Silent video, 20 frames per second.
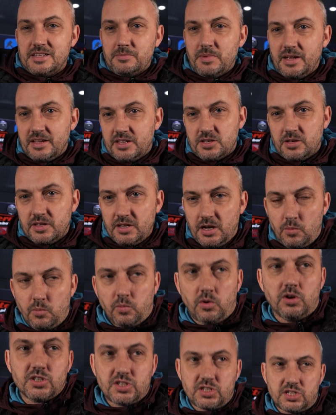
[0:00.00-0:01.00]
It makes you know
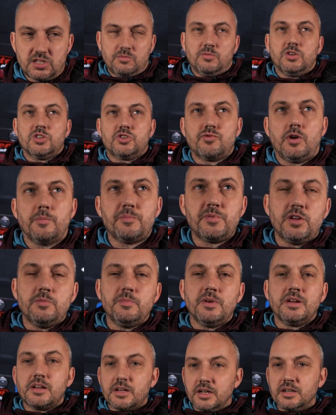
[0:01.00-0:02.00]
what's what's Rob
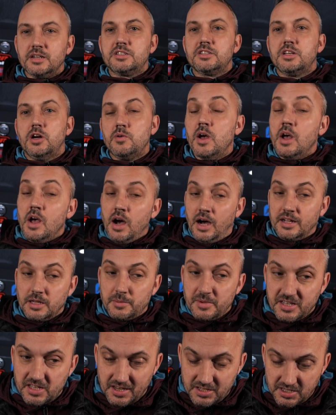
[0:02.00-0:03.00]
Newman gonna do. I
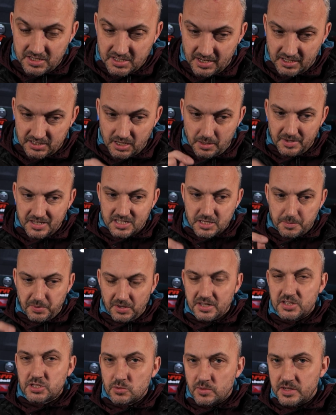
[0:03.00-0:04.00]
don't mean, as I say, I don't mean to
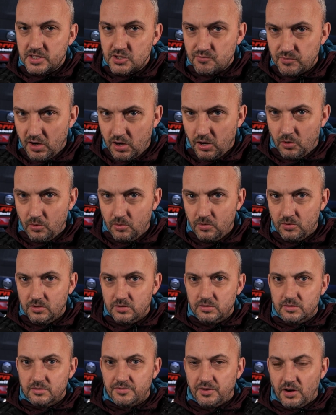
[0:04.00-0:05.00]
belittle his role.
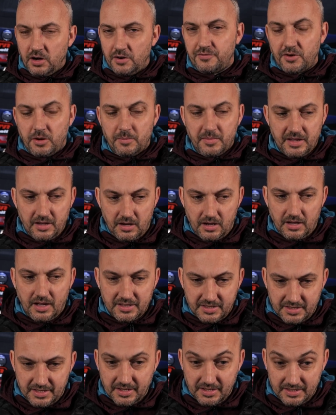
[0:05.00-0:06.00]
Far from it. I, I
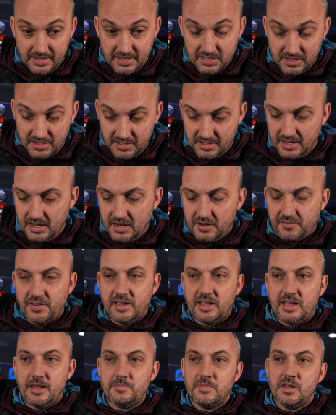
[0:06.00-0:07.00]
think there's a need for
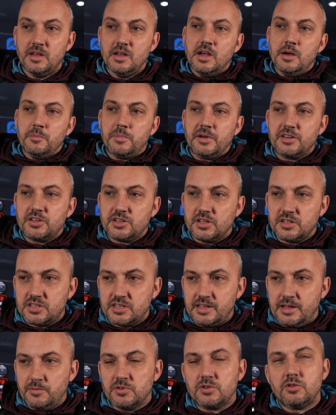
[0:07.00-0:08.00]
him, but it
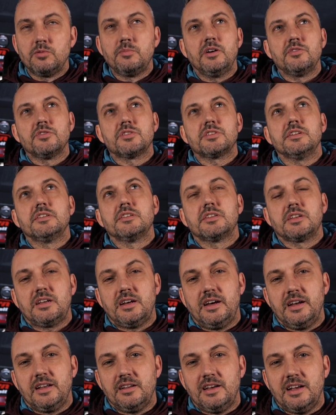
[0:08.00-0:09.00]
just it would almost
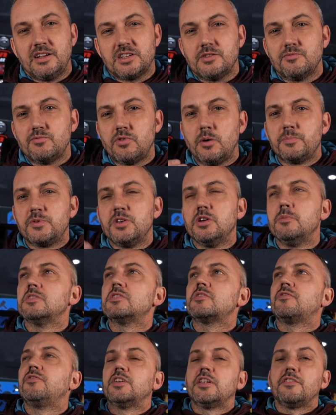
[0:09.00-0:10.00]
indicate that actually Rob
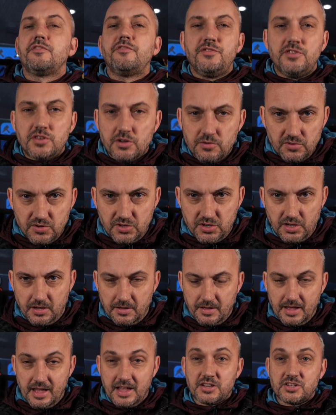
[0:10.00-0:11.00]
Newman's for the
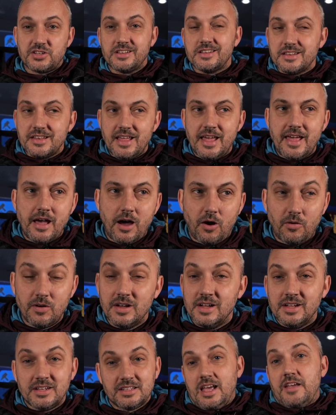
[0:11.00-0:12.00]
future. Actually, now
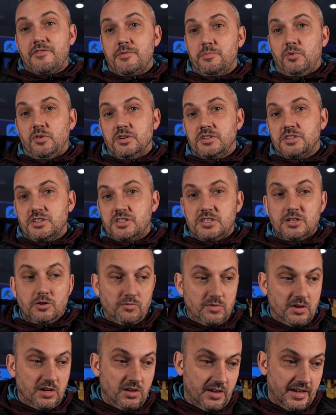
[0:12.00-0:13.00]
David Moyes is
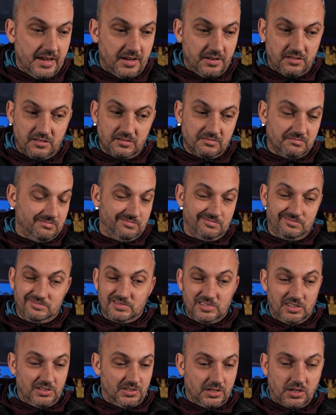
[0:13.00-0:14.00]
still relying on
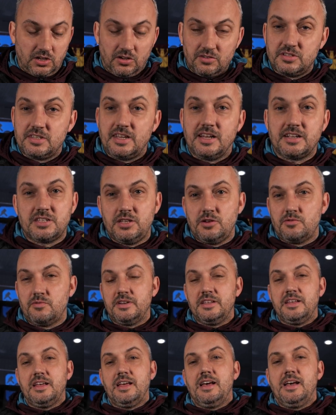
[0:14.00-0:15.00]
on the contacts he
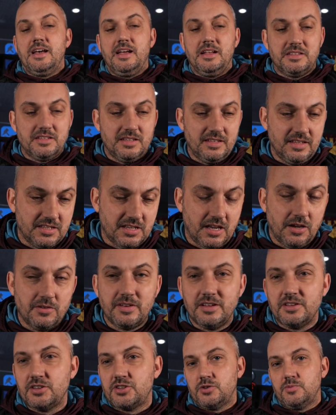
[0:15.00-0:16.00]
already had, his
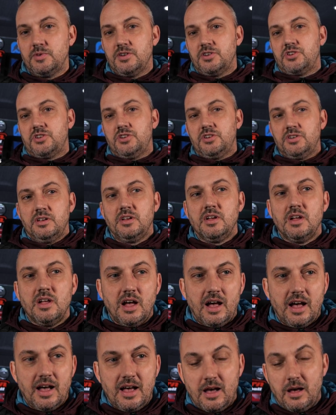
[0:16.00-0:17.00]
own intuition,
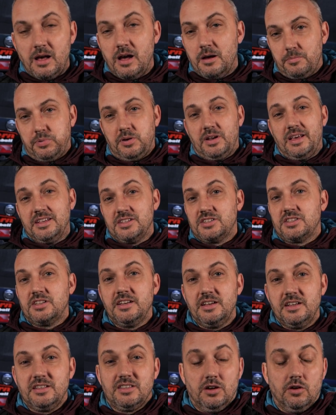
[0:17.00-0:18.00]
uh, and players
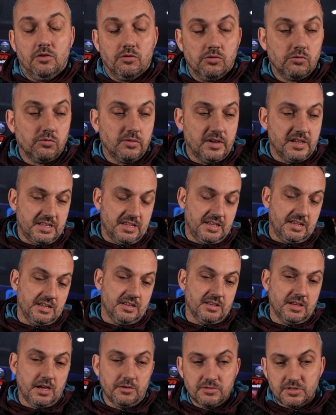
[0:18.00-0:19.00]
that, uh, that are already
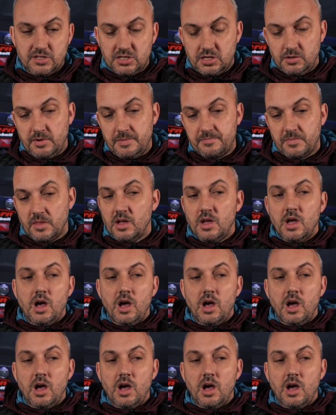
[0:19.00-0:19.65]
known to him.